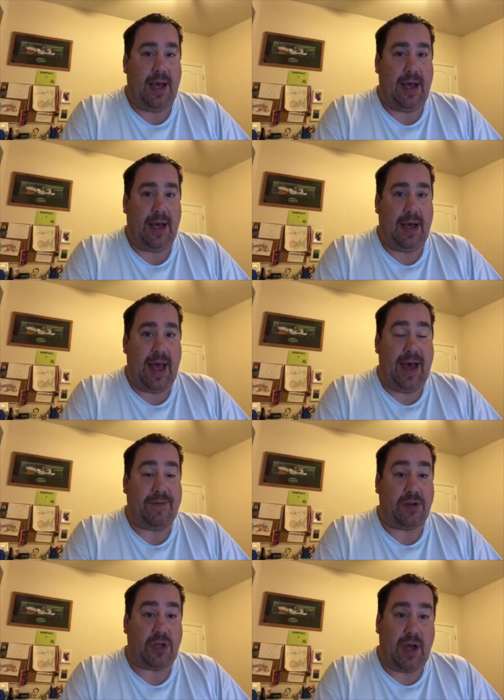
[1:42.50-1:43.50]

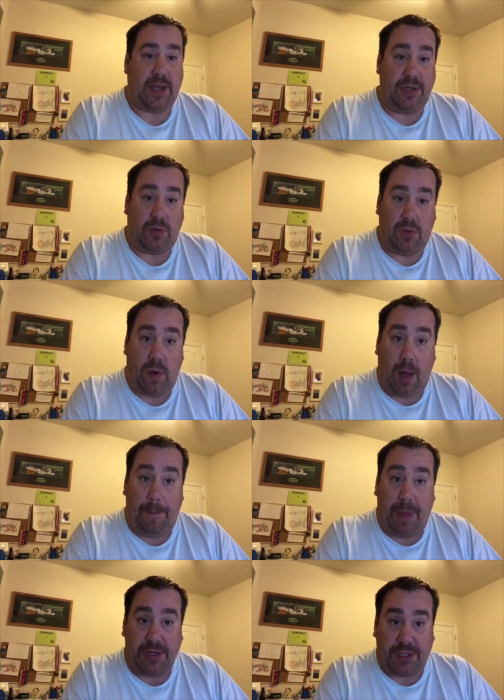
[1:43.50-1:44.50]
After talking to a
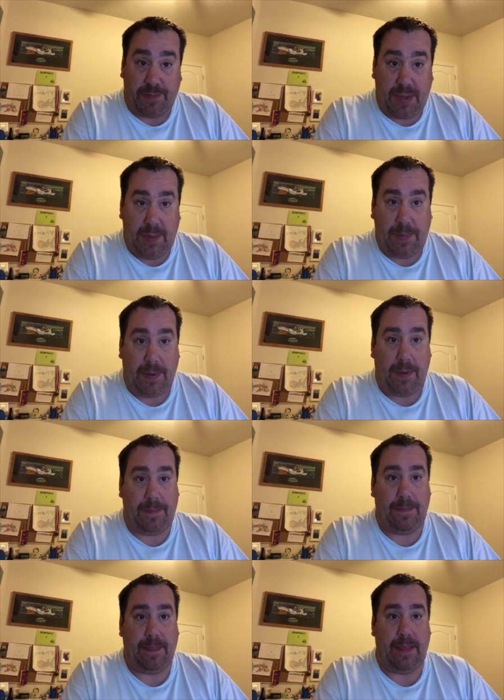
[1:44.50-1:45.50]
bunch of
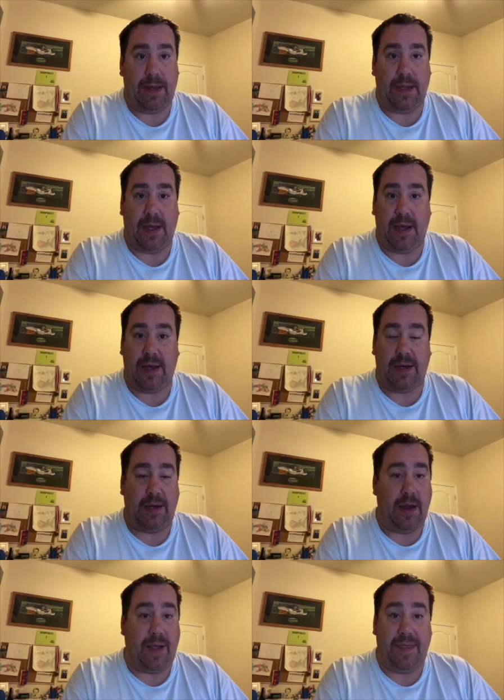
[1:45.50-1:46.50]
people,
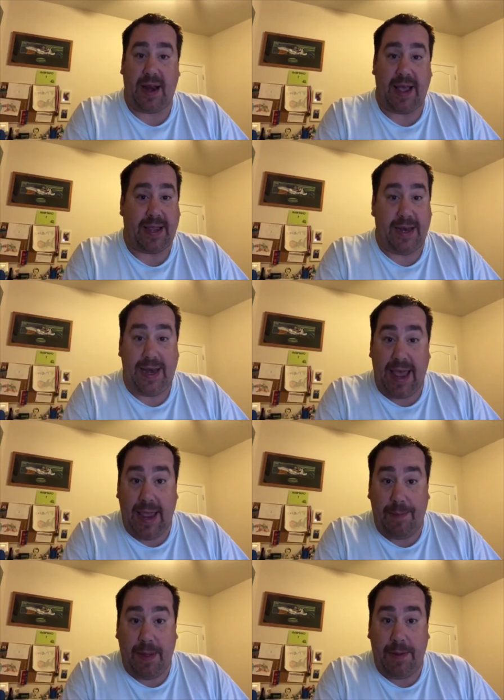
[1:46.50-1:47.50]
none that I can
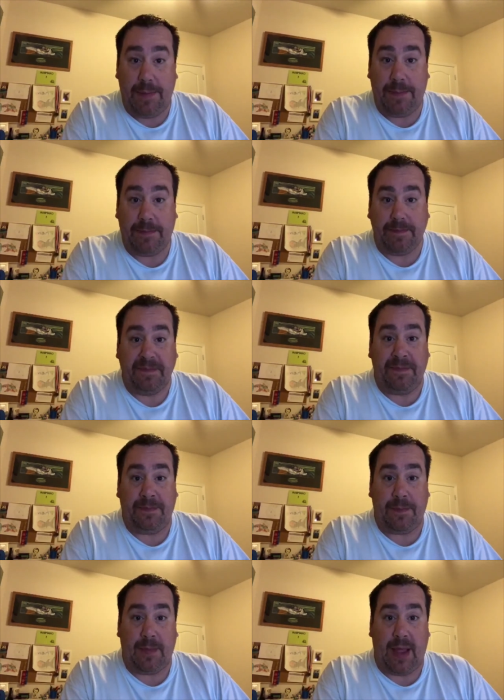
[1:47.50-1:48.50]
name,
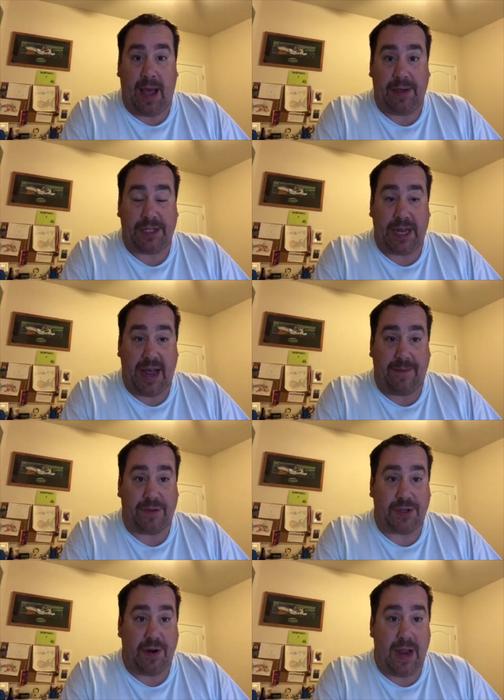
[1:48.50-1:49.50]
I'll get you a hat
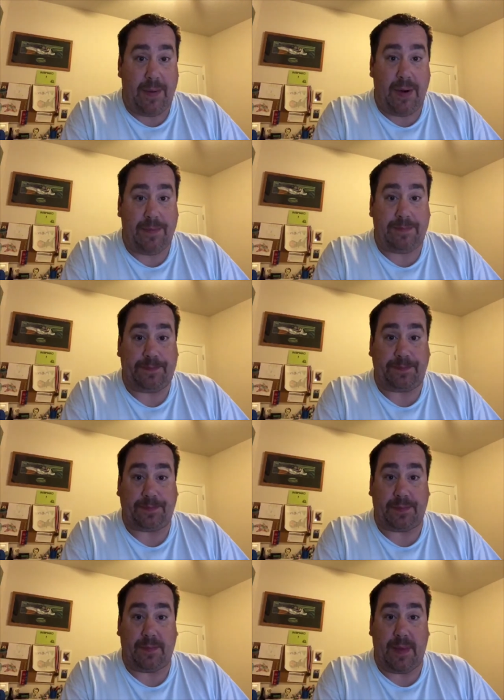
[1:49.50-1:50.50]
for sure, Hammer.
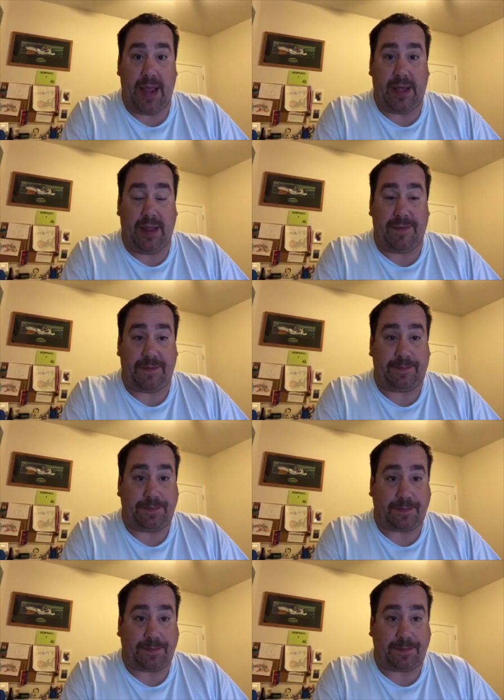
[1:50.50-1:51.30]
Hey, Cliff.